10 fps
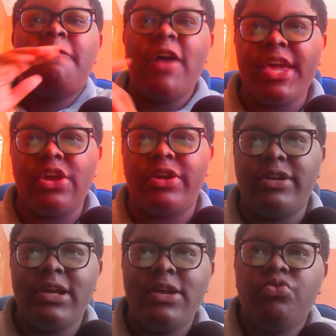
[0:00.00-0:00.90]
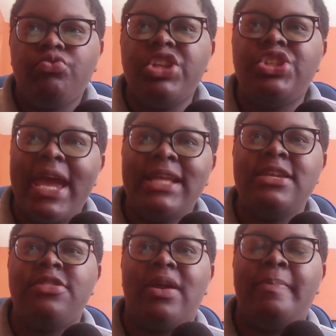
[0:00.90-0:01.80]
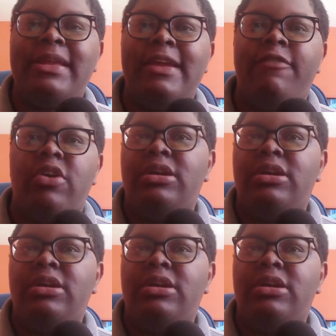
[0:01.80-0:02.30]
fired, rejecting their plea for